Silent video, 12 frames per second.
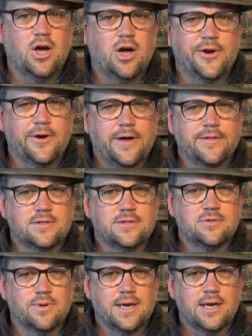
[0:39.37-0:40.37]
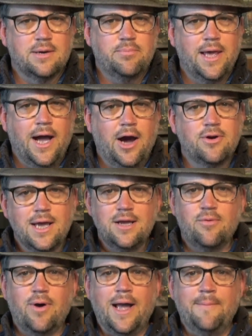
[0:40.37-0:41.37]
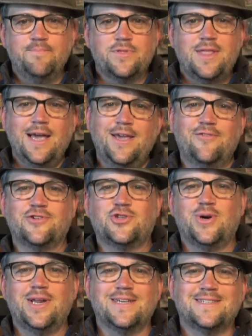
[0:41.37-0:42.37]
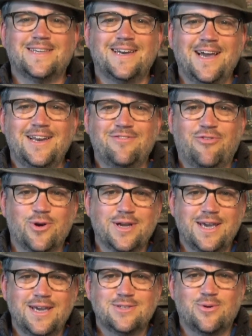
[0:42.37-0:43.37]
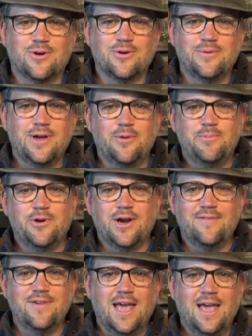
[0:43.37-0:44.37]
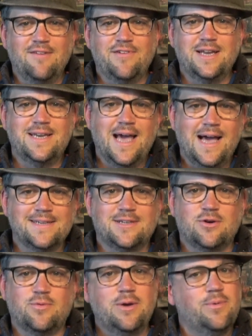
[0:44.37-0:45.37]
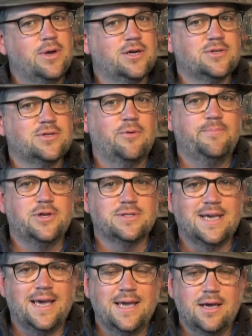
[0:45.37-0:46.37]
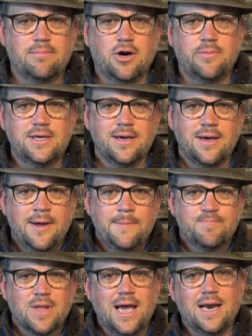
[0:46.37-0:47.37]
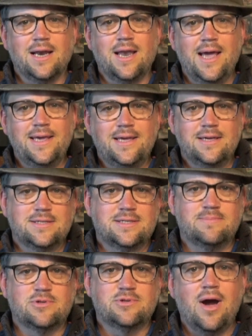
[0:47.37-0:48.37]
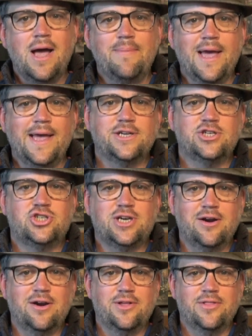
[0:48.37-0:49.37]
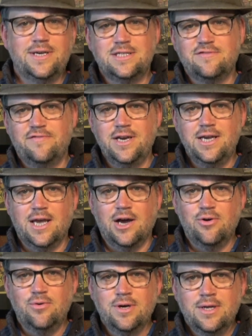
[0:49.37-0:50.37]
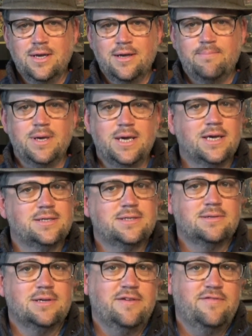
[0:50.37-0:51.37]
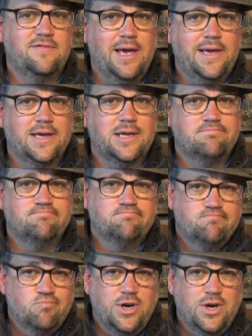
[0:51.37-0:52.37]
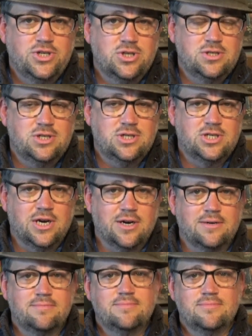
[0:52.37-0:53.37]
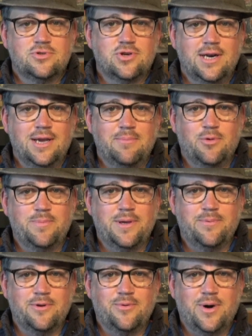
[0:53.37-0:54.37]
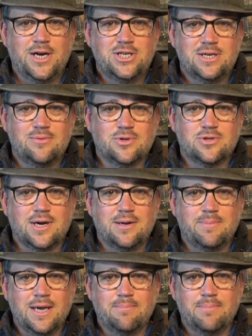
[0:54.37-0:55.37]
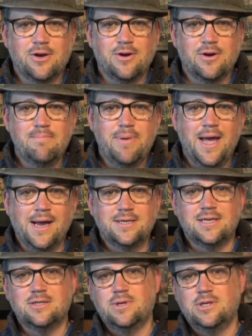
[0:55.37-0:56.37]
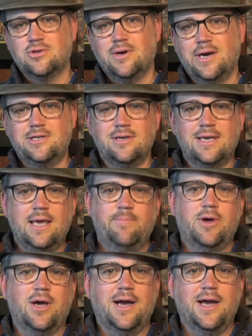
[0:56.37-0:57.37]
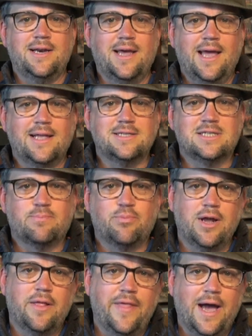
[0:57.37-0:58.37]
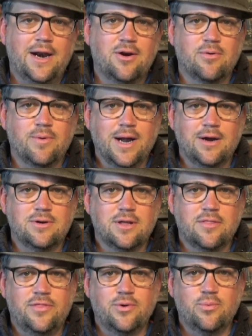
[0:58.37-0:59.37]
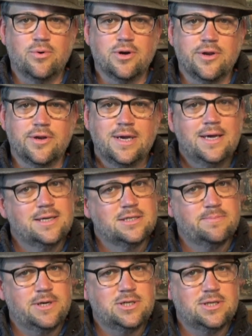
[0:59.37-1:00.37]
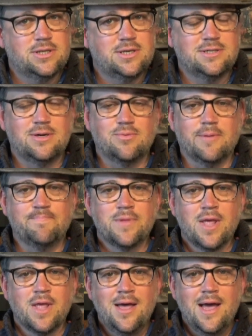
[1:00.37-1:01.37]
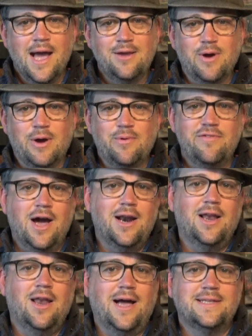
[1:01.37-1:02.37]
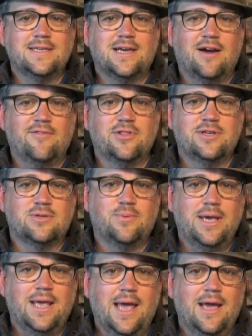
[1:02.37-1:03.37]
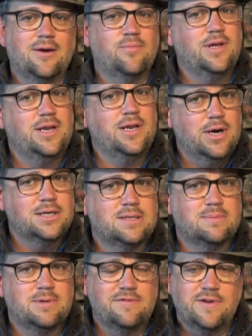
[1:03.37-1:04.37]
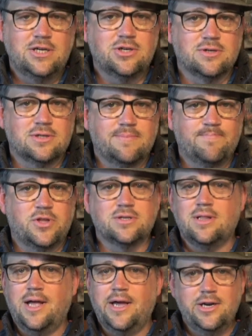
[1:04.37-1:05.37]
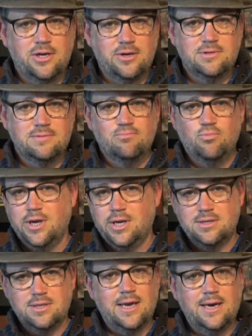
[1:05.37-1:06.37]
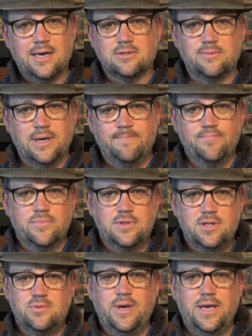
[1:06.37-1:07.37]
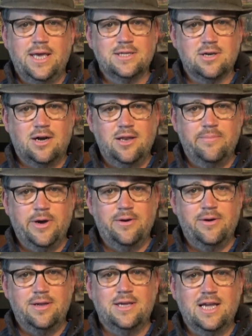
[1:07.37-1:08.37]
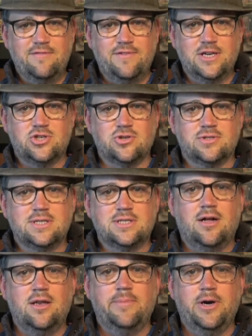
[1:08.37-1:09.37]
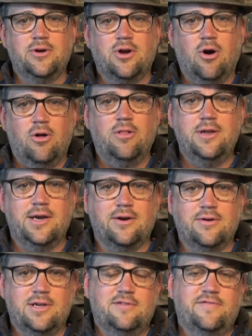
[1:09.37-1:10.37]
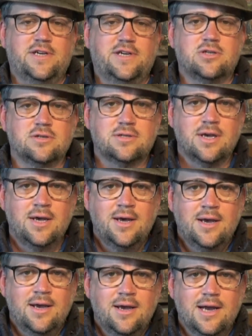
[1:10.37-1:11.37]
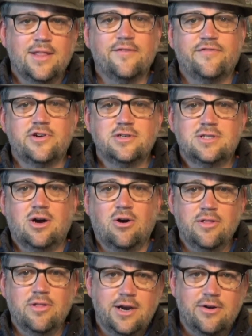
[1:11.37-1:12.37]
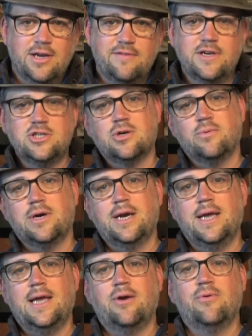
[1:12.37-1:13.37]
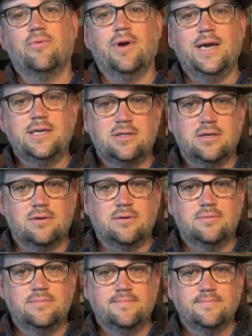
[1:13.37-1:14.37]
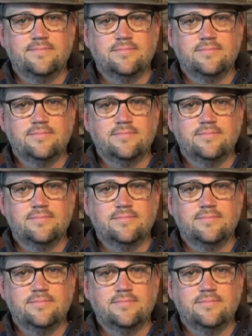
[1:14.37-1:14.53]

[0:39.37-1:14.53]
We all know how this is really going to play out. Anyway, thank you for joining us tonight for Geeks Corner. We hope you're having a fantastic week. We also hope you'll take a moment and like, subscribe, and share this video, because if you like it, why shouldn't you share it? Try to get more people to watch it, and we'll try to make a bigger impact as we try to keep kind and spread that around the world, especially the Disney World. Anyway, we've got a lot to cover this week, and we on some adventures. There's a lot of news. We'll get to that next week. This week, it's all about adventures. It's all about culinary adventures. And the first culinary adventure we're going to get right to,